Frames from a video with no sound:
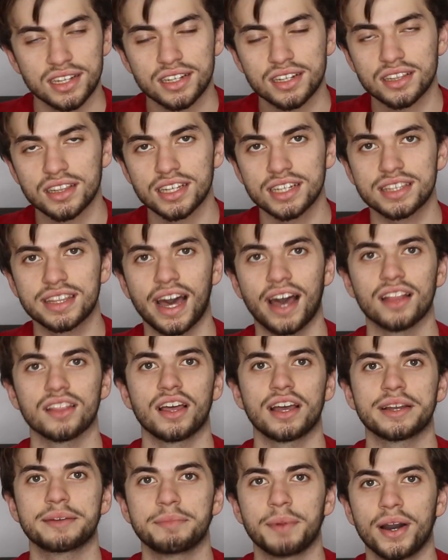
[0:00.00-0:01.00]
click that
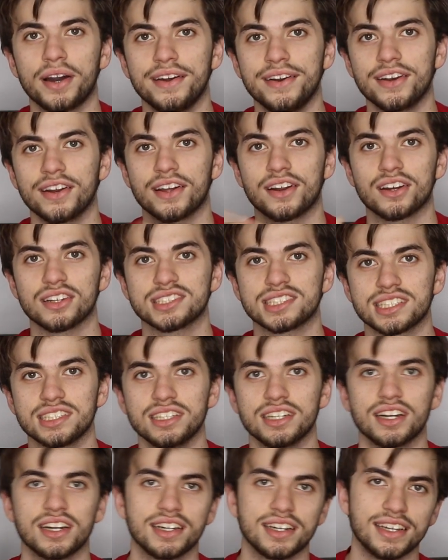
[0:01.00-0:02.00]
like button and I'll see
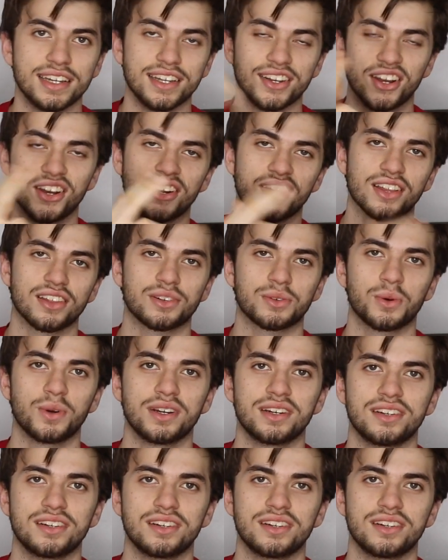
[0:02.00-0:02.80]
you in another.